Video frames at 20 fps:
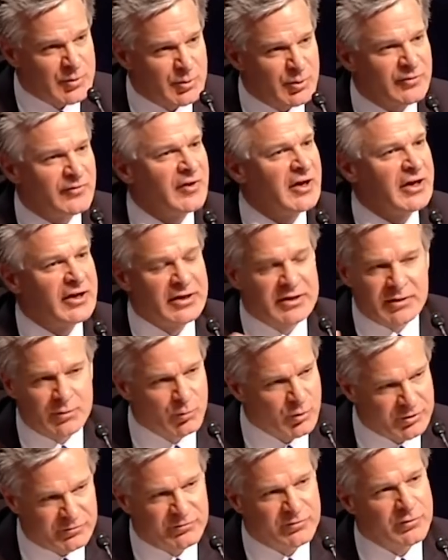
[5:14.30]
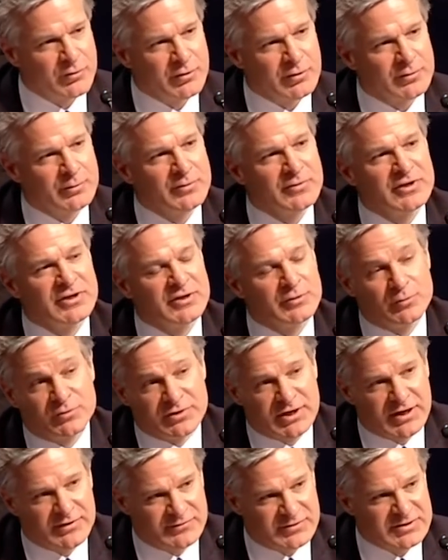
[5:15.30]
be provided and what form it would
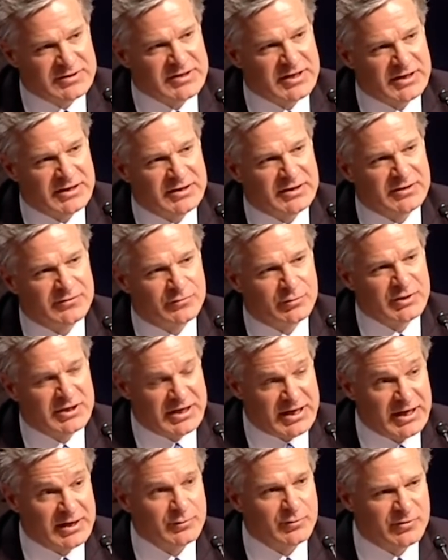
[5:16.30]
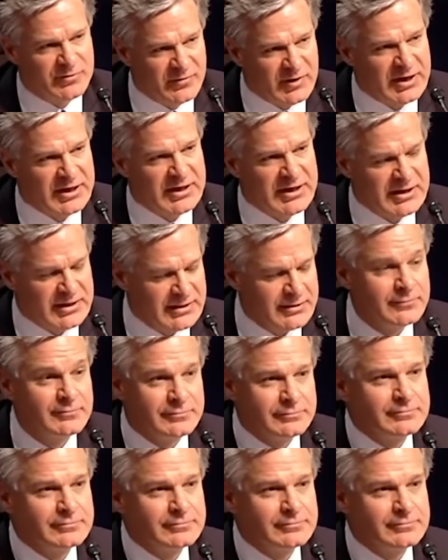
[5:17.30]
have to take if we can provide any.